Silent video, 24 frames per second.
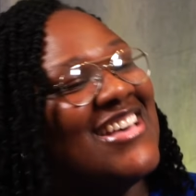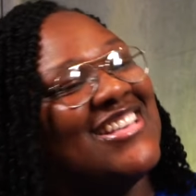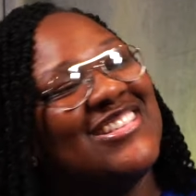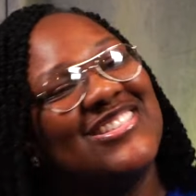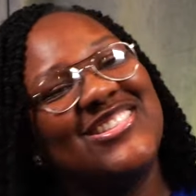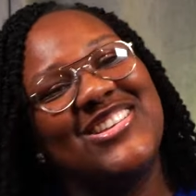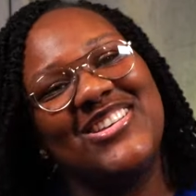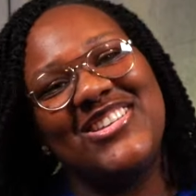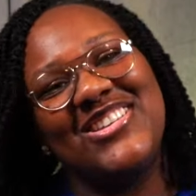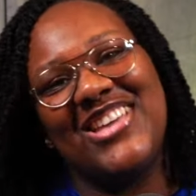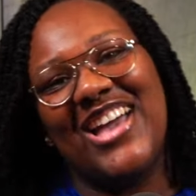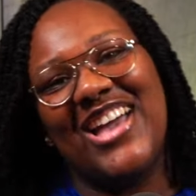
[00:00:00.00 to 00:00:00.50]

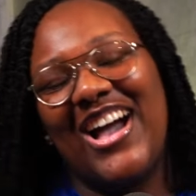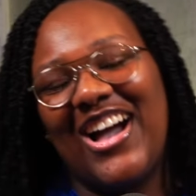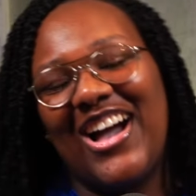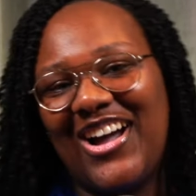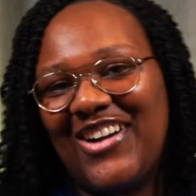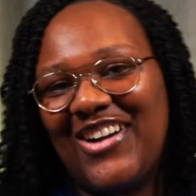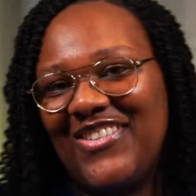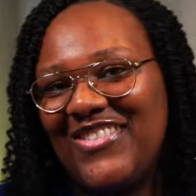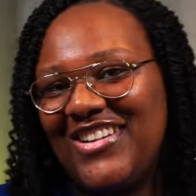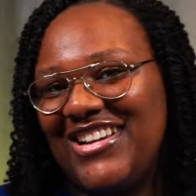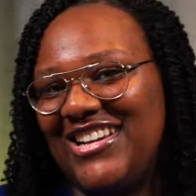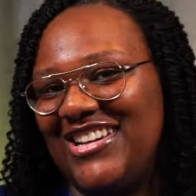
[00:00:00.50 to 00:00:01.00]
So y'all
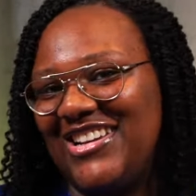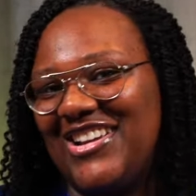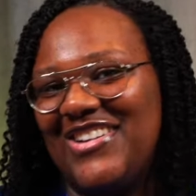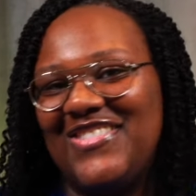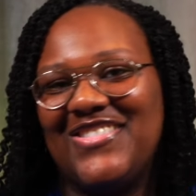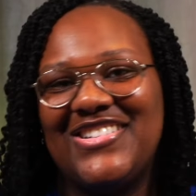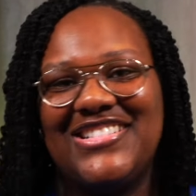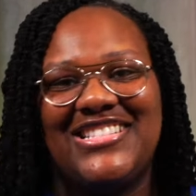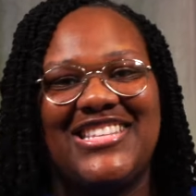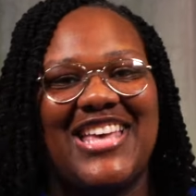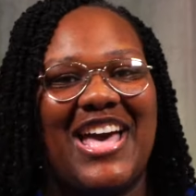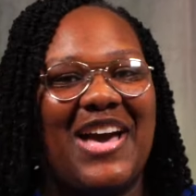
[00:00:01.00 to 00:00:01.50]
already know
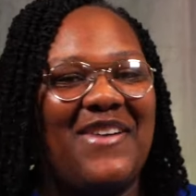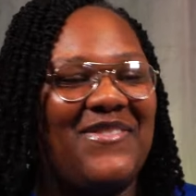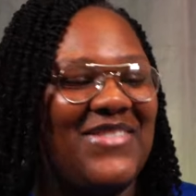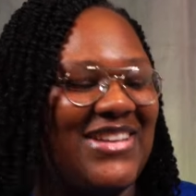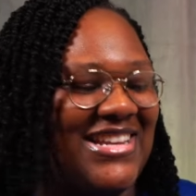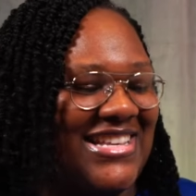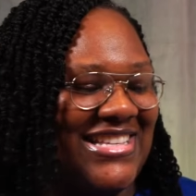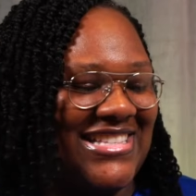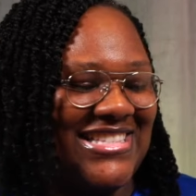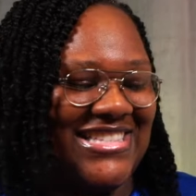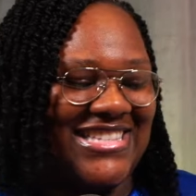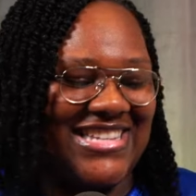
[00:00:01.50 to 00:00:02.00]
what time it
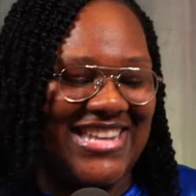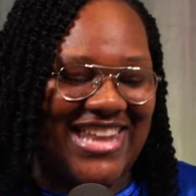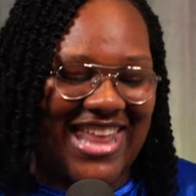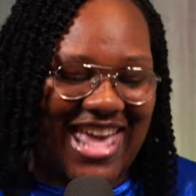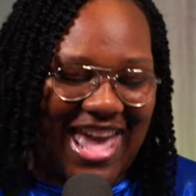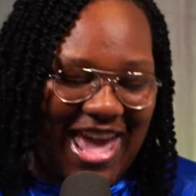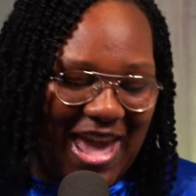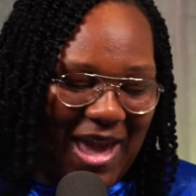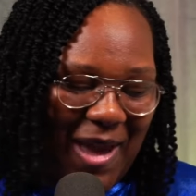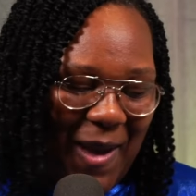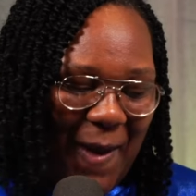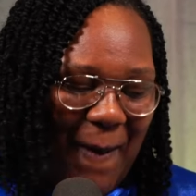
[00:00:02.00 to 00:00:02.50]
is
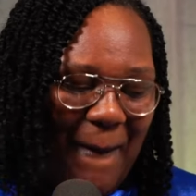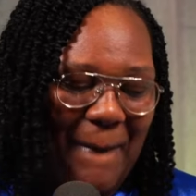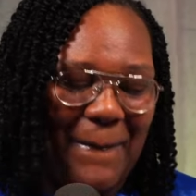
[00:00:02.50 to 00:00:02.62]
now.